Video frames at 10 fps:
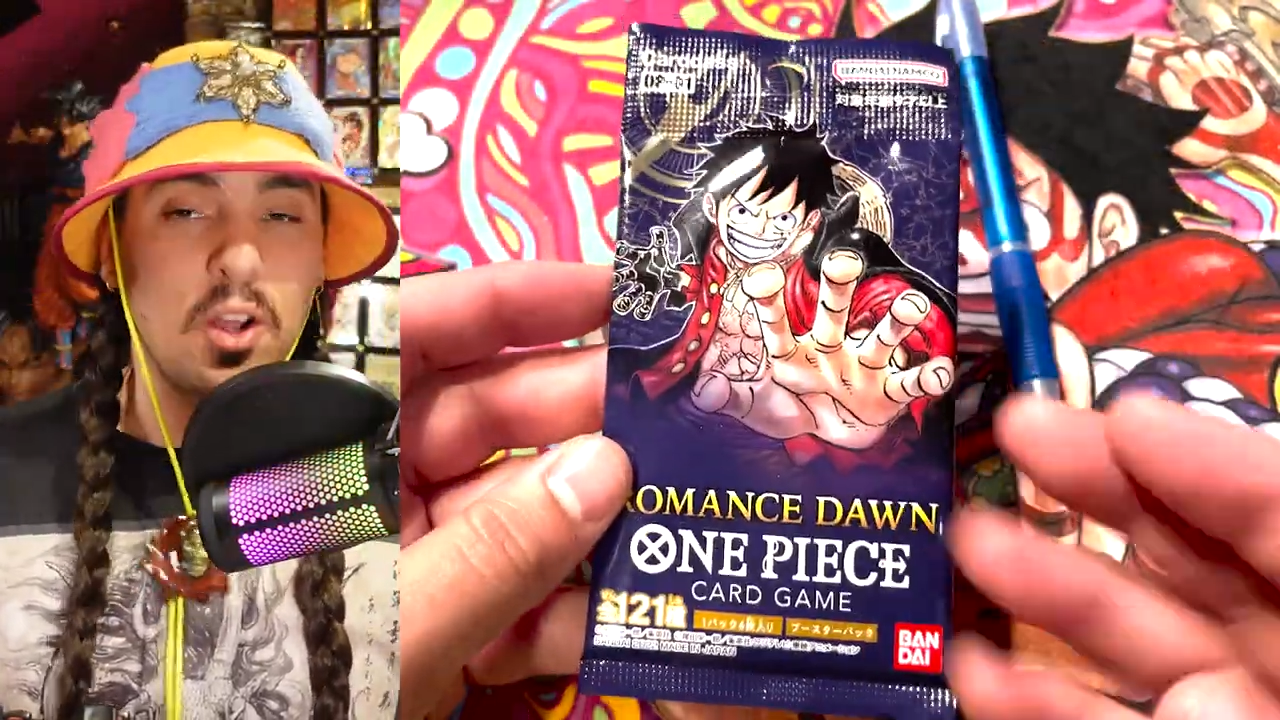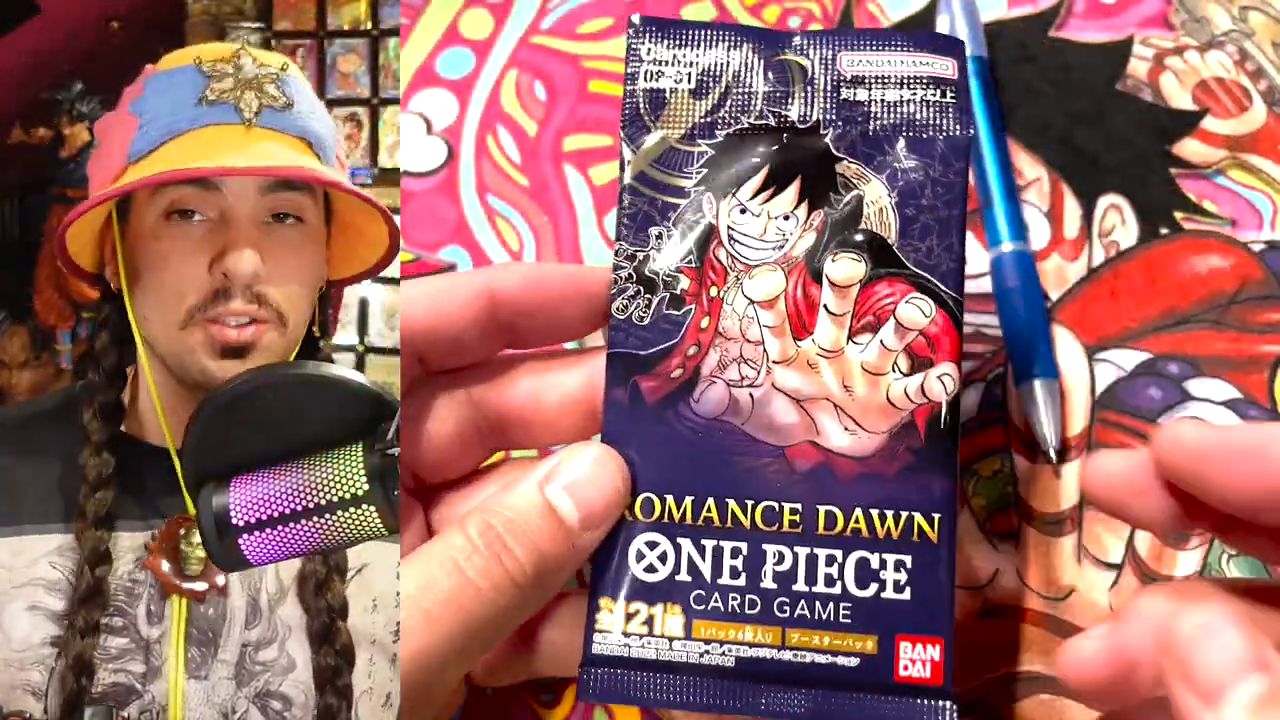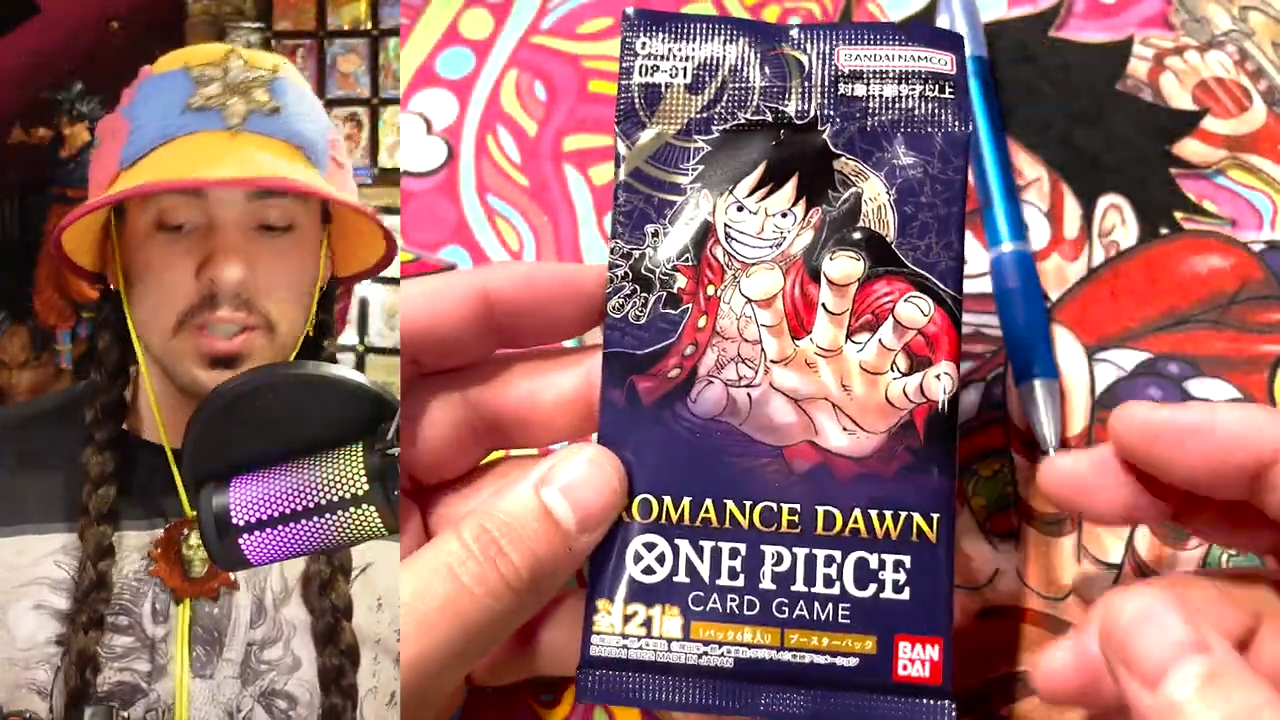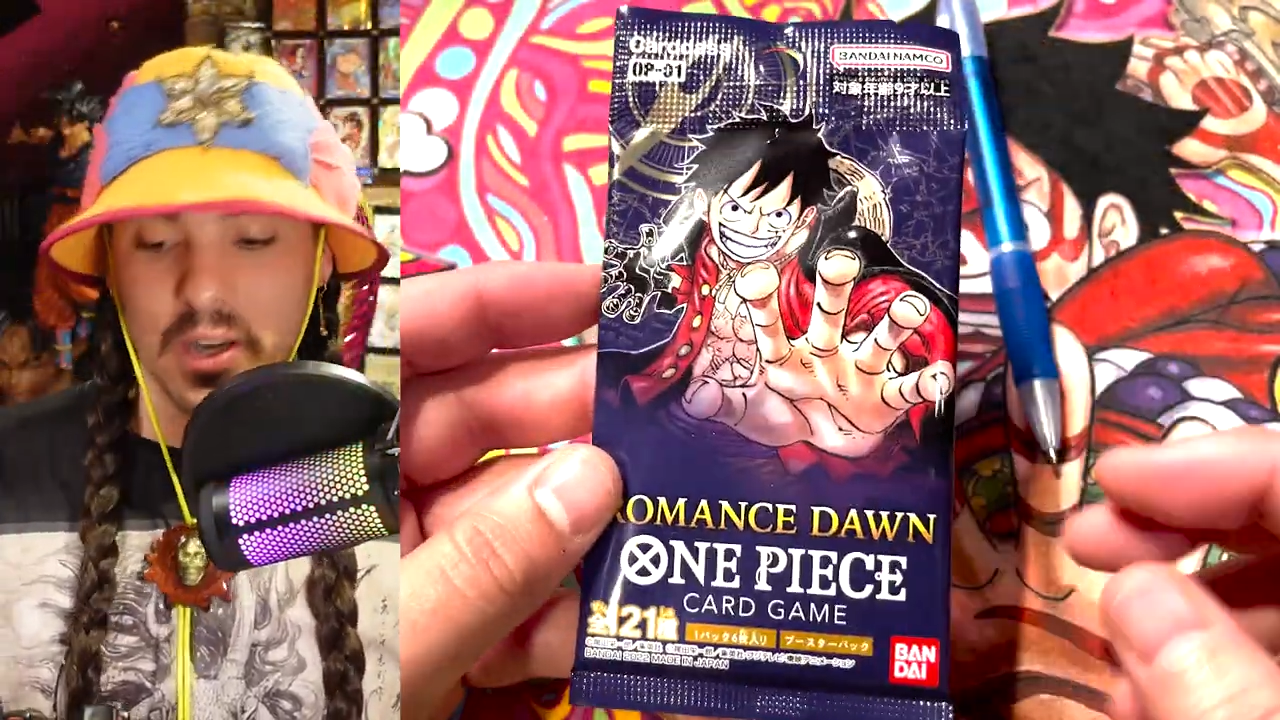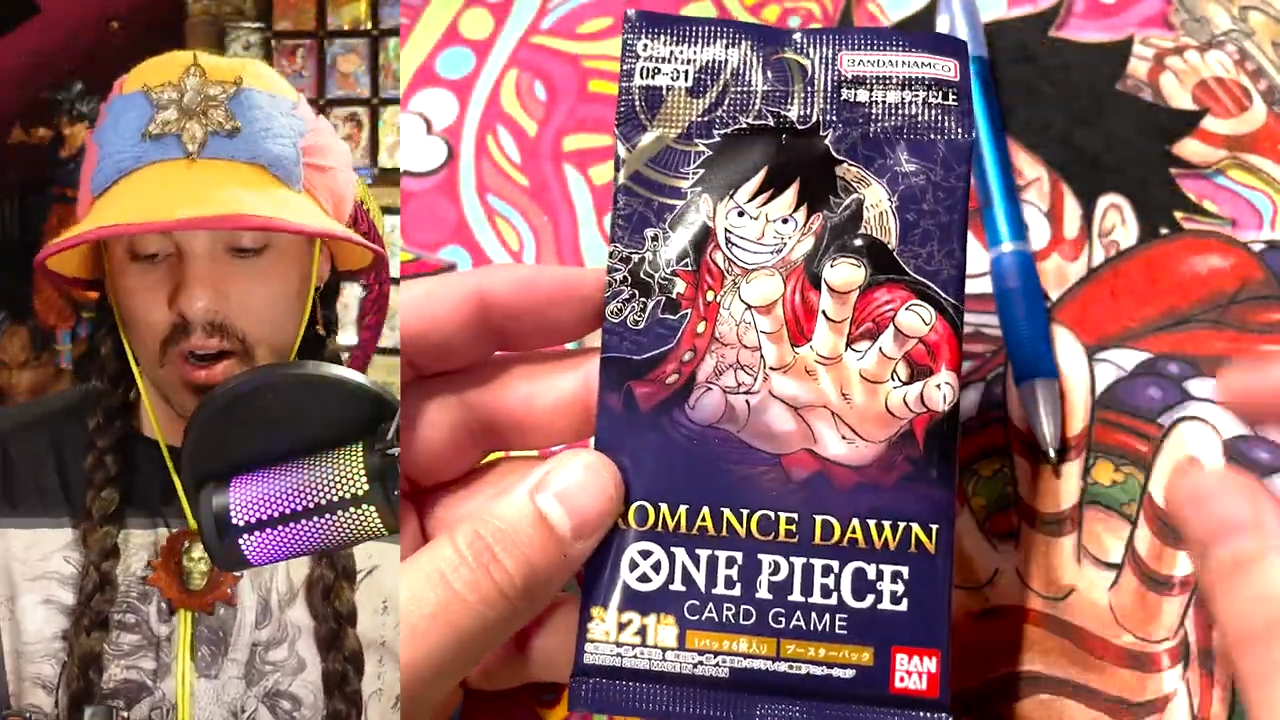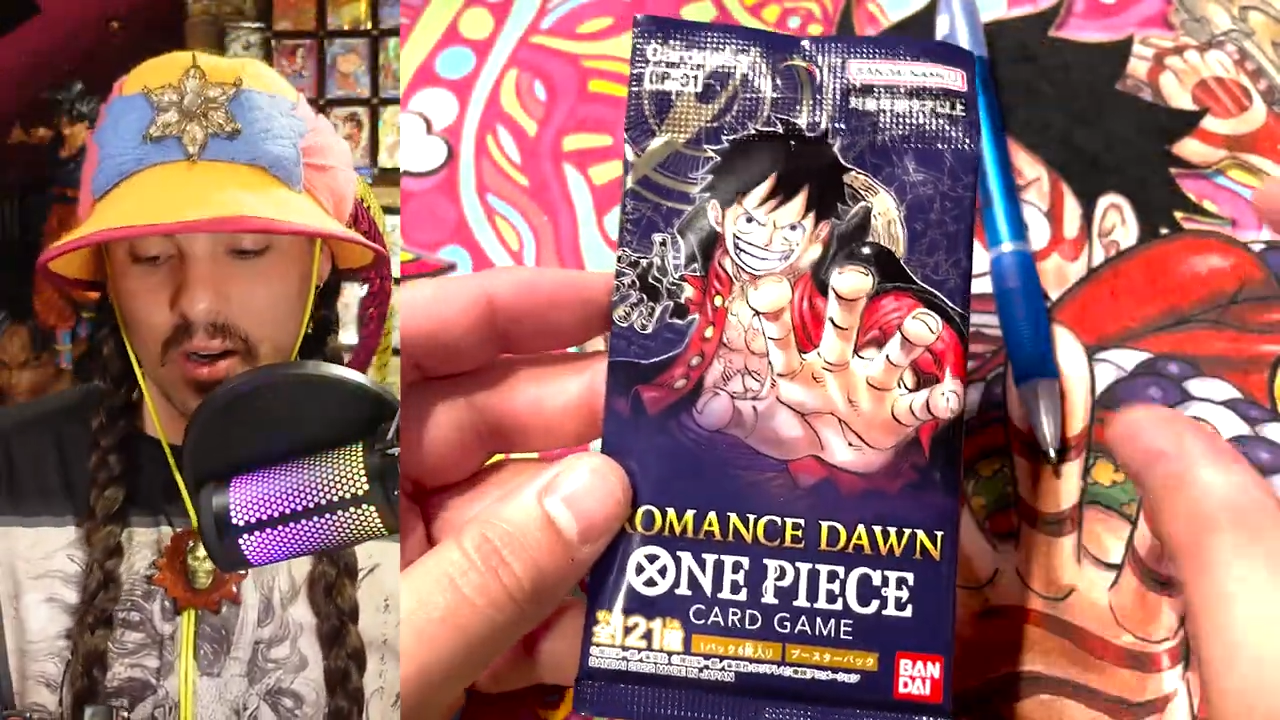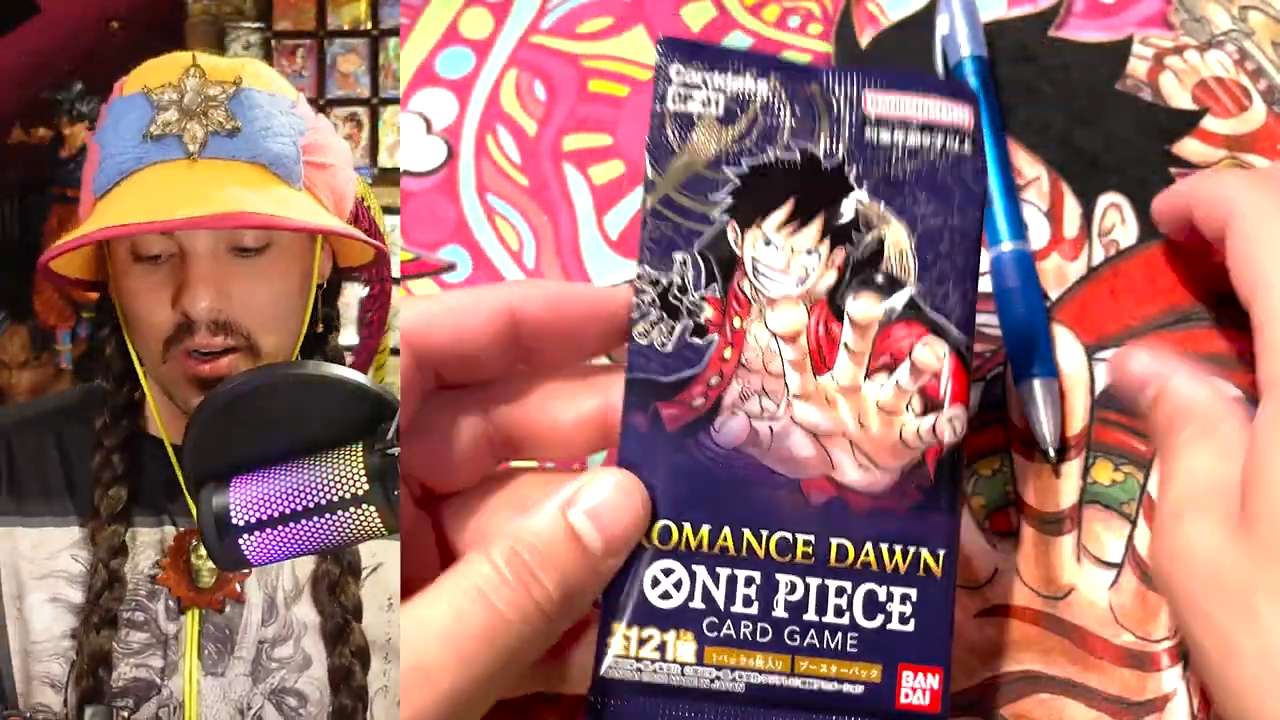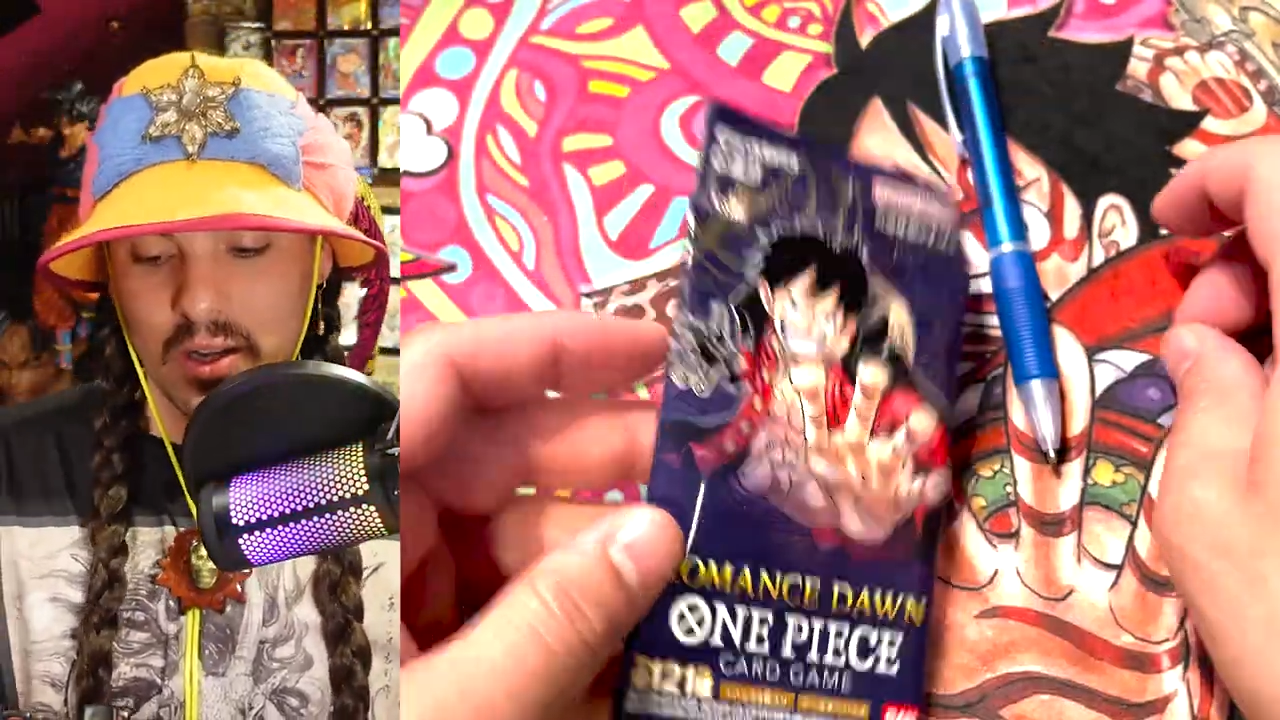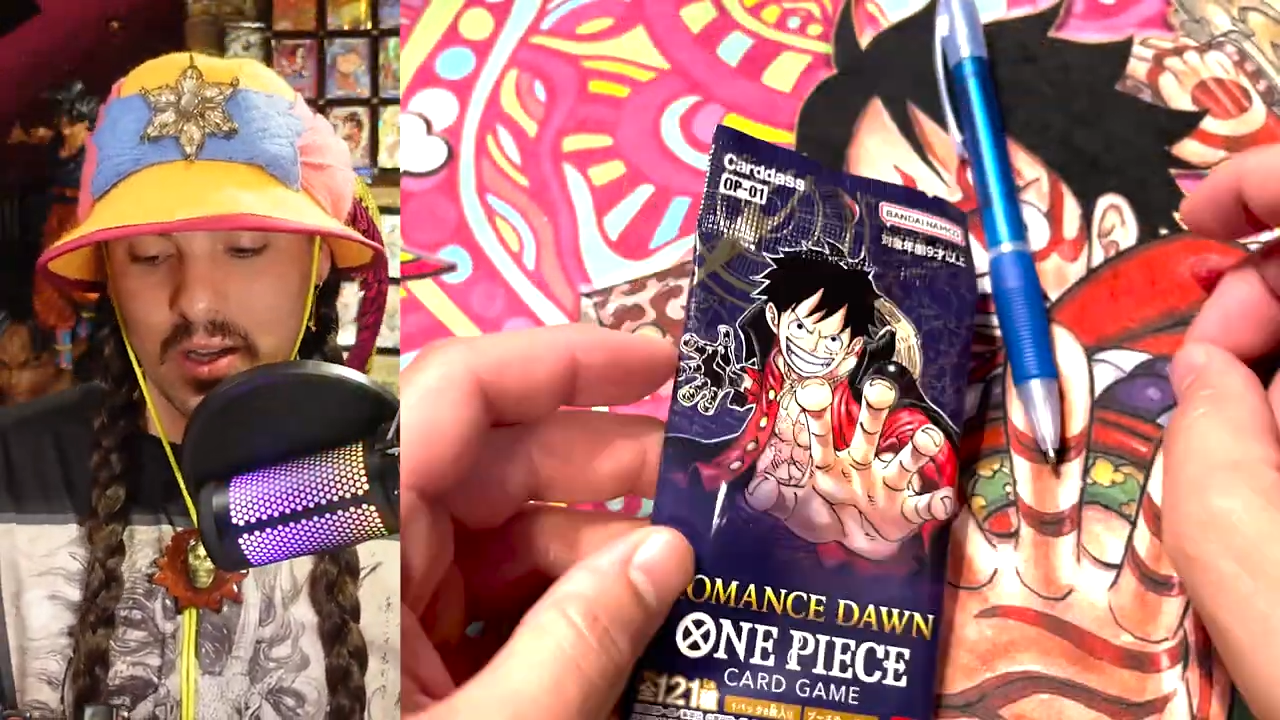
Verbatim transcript: alternate art